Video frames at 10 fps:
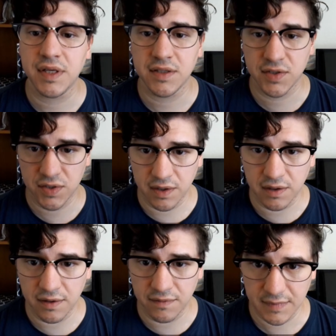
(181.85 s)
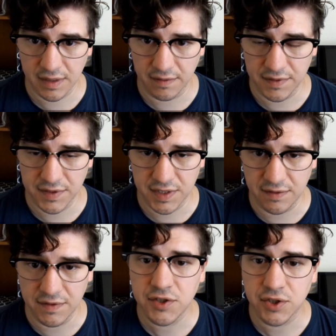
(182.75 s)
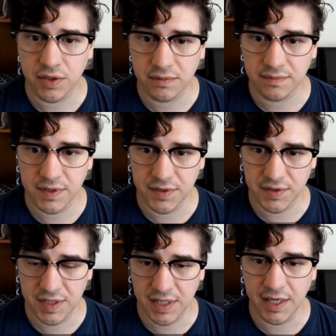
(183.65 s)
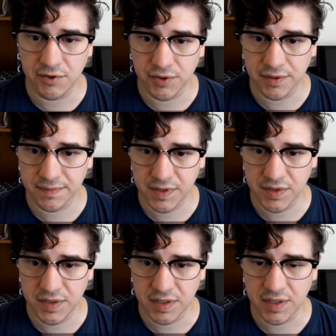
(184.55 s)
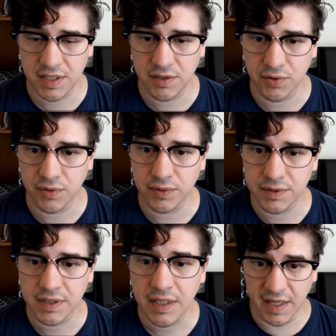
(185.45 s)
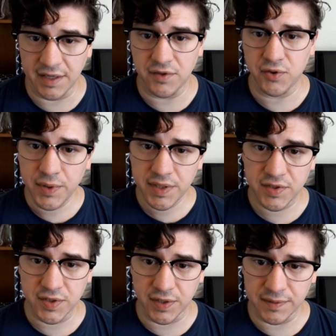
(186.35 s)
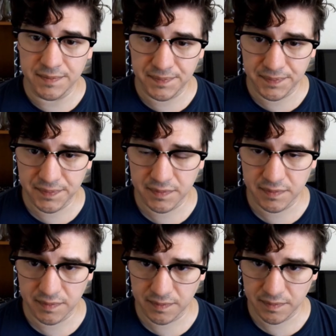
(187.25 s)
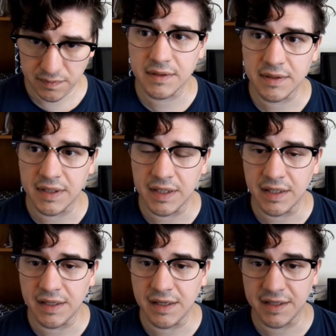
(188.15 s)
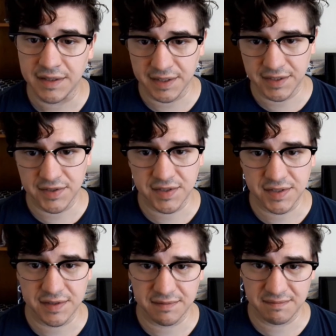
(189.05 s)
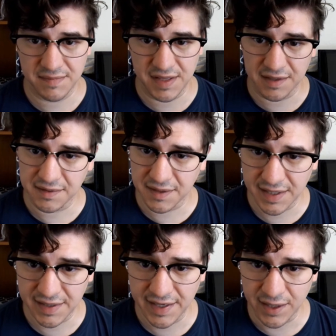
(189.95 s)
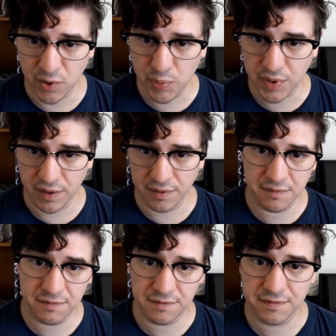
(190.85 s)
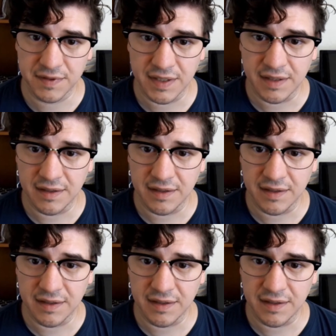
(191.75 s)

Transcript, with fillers: the star of this TV show, this teenager, this 16-year-old. And in doing so, he enlists the unlikely help of